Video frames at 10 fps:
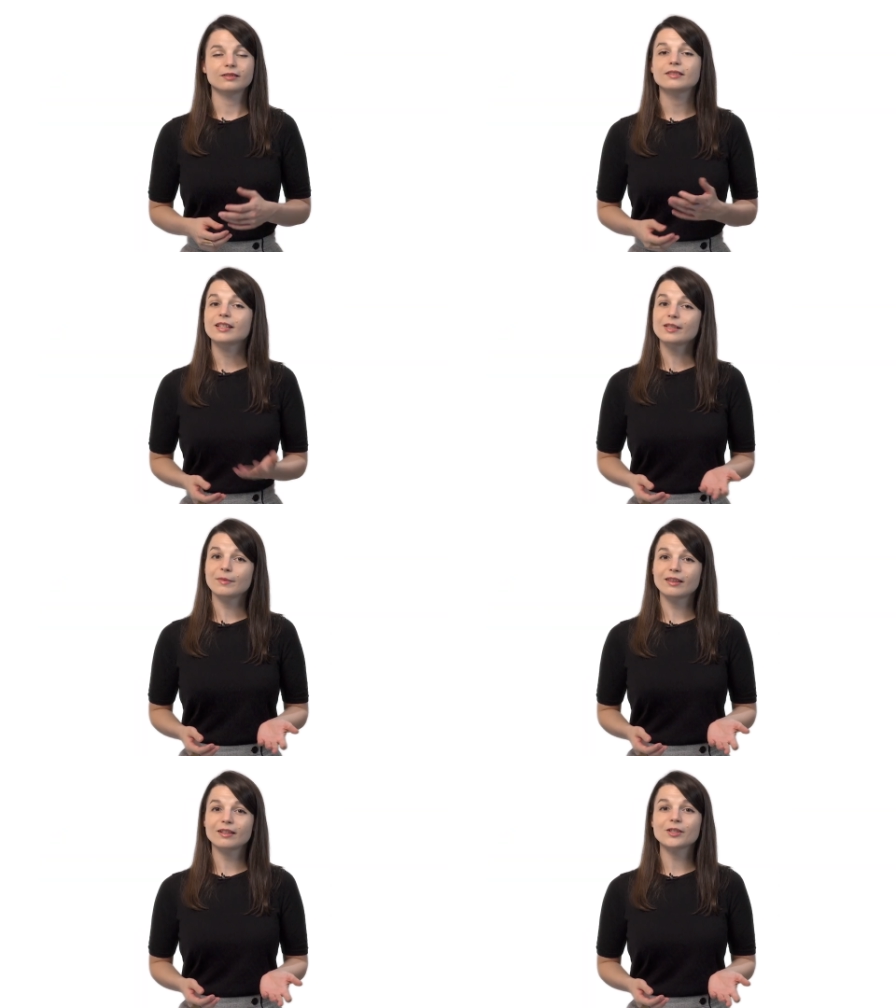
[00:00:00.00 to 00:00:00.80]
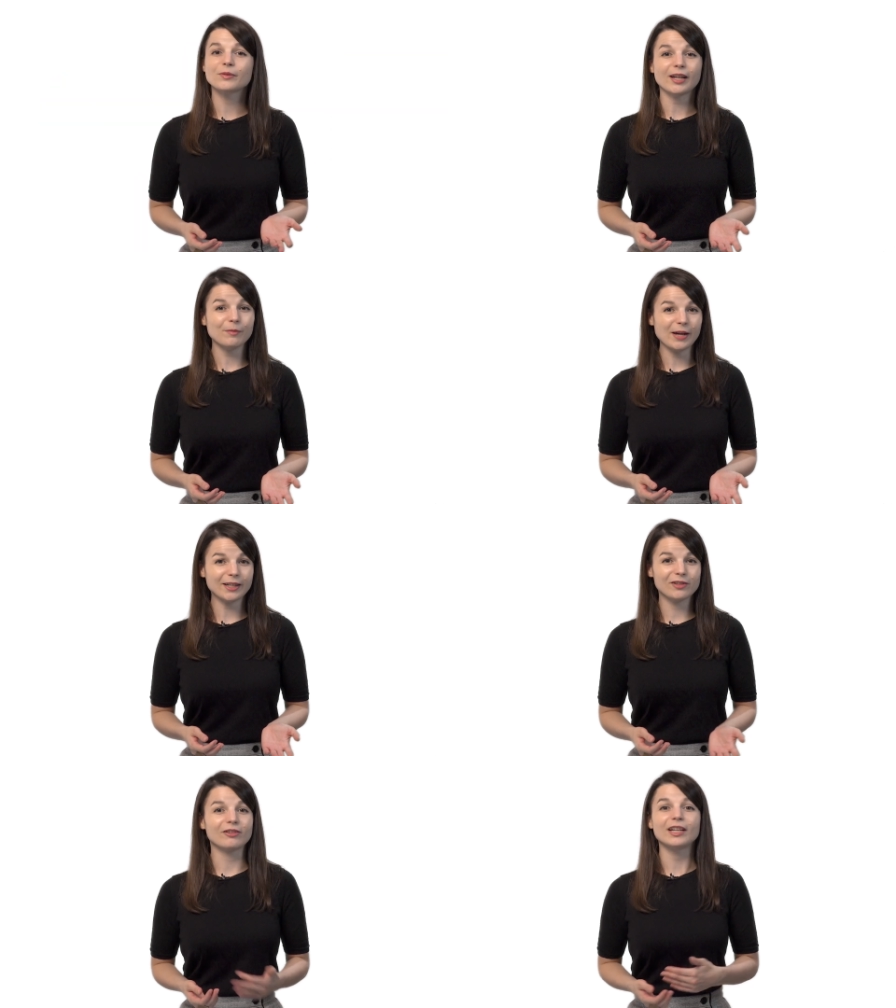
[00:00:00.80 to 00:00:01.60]
This method is
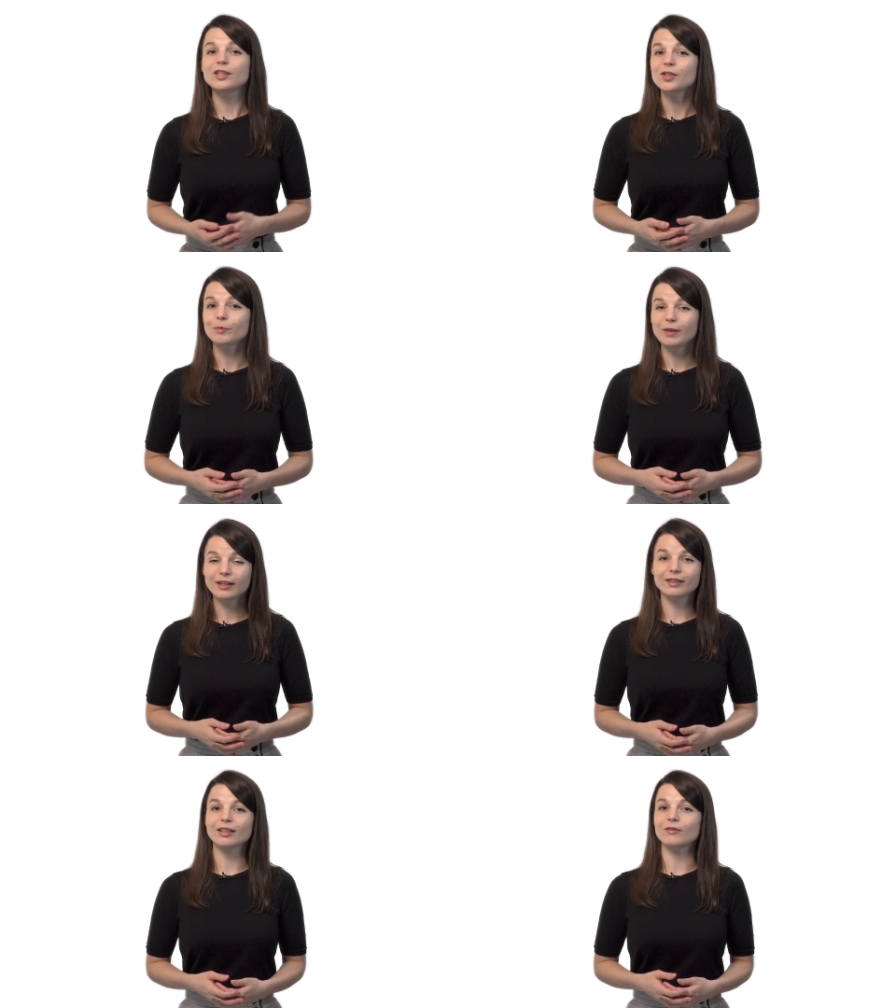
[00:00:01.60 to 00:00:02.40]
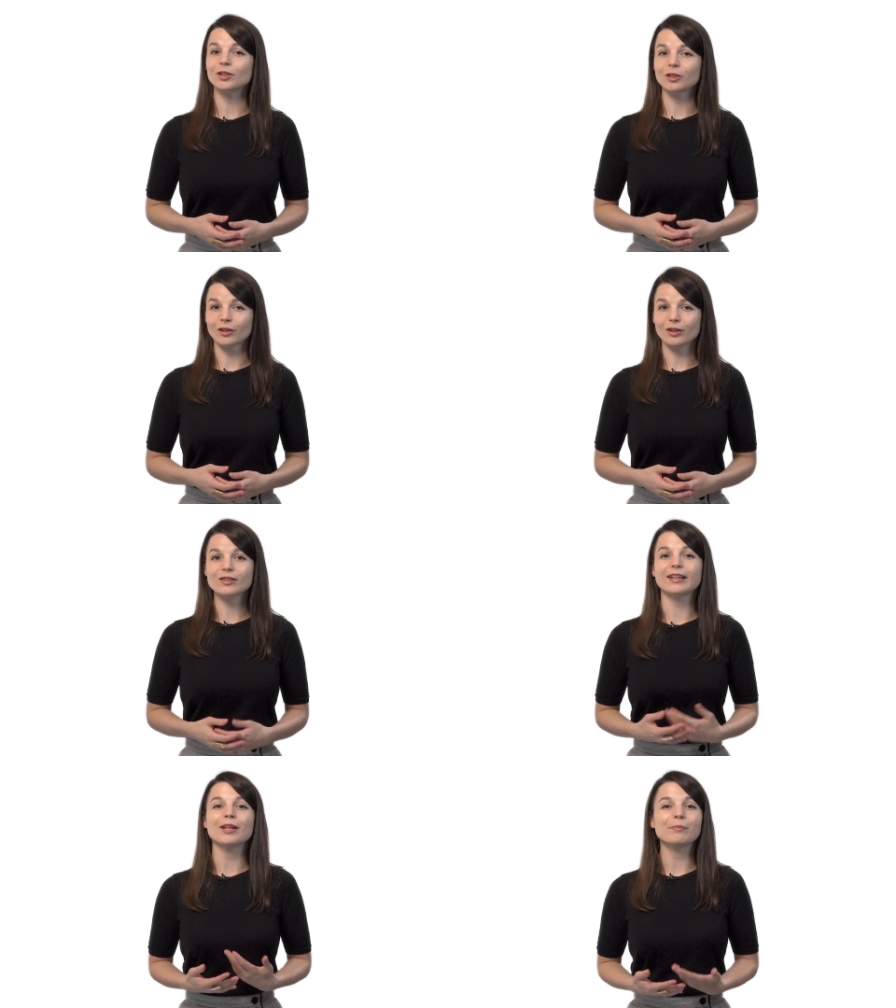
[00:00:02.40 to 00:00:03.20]
recommended for intermediate level
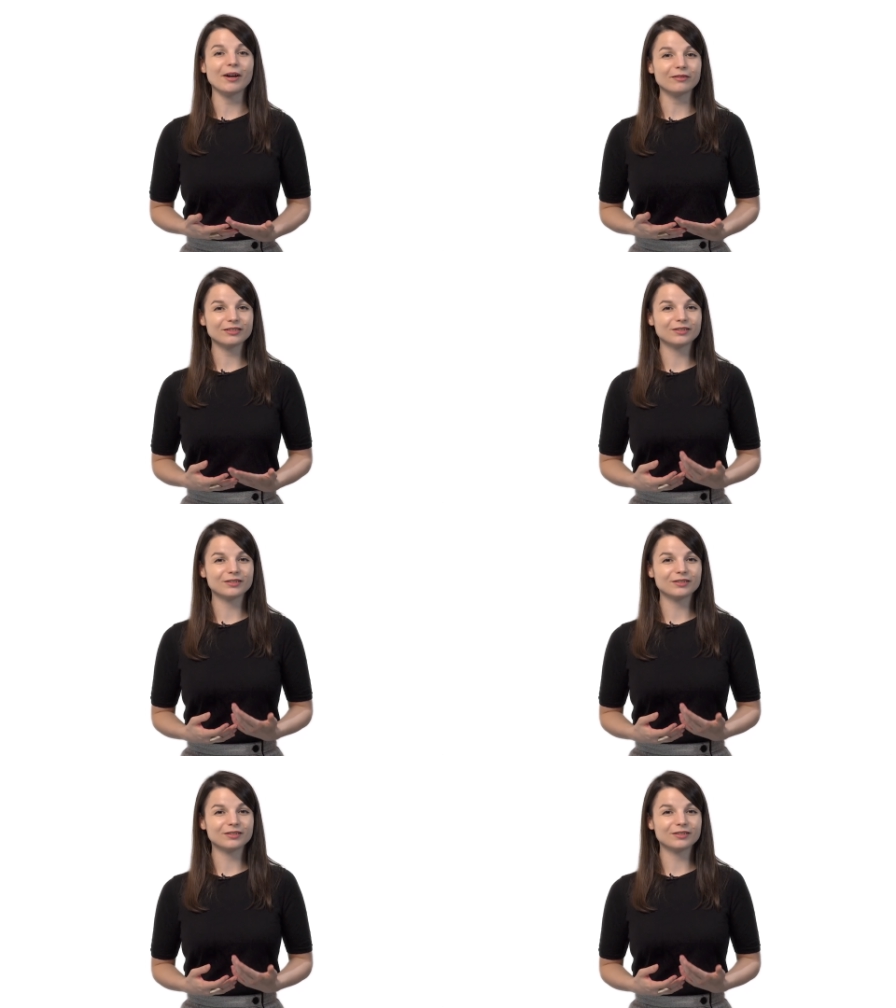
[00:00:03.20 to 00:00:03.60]
learners and above.